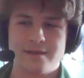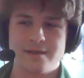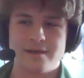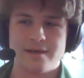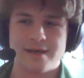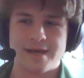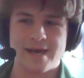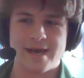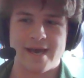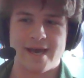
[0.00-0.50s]

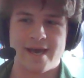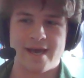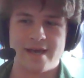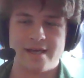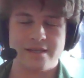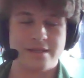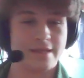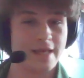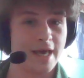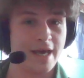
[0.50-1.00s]

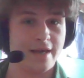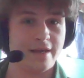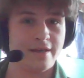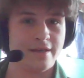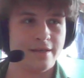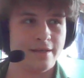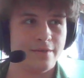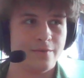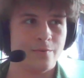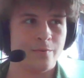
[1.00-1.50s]
And
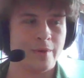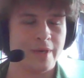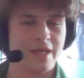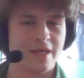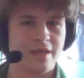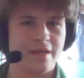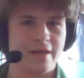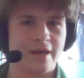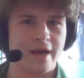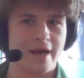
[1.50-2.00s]
then
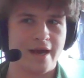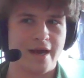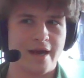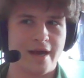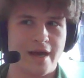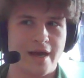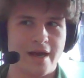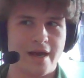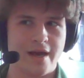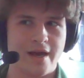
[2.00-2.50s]
we
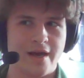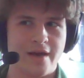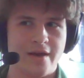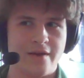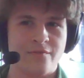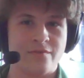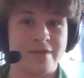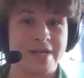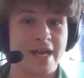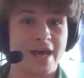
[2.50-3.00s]

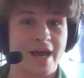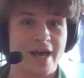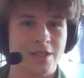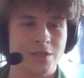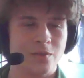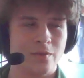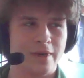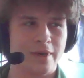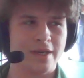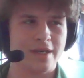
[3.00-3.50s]
have nat
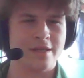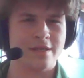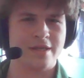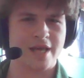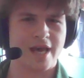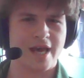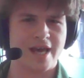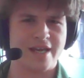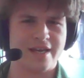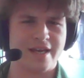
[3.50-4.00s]
20s
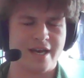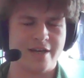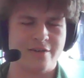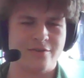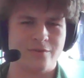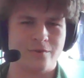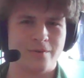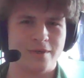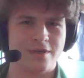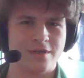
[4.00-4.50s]
and
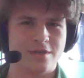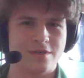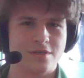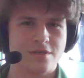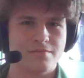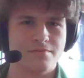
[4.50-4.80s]
natural ones.